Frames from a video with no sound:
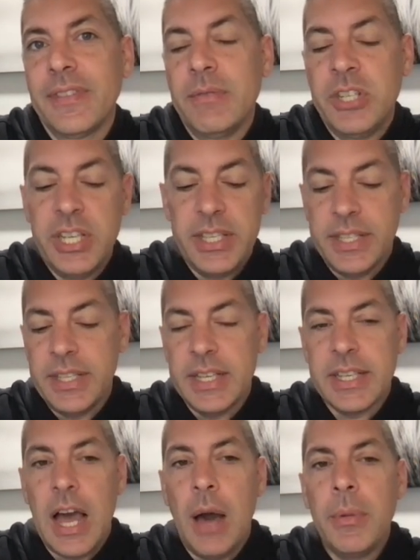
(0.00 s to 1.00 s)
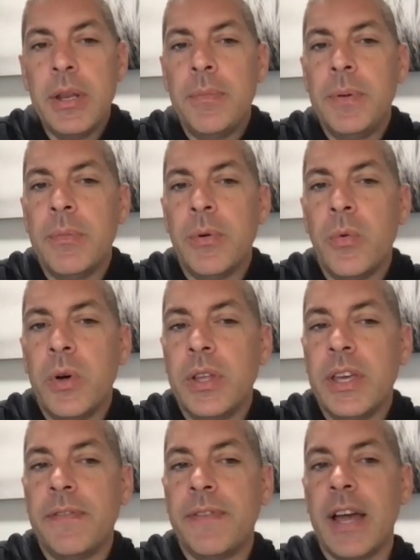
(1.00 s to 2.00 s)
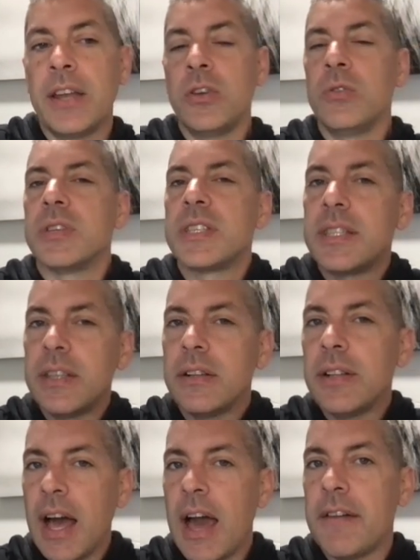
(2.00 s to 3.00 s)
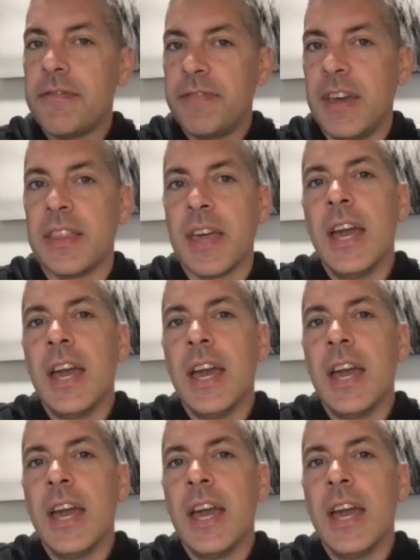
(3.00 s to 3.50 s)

Jesus says, how many people will he find who still have faith?